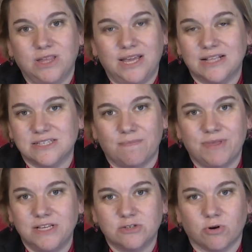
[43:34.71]
get
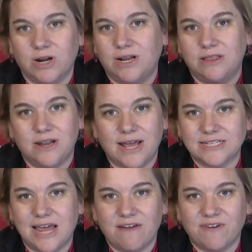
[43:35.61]
something sorted in the
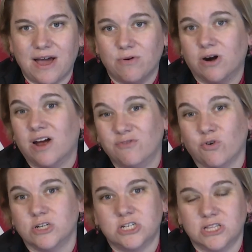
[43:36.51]
next half hour,
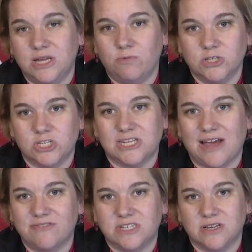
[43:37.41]
unfortunately, we'll have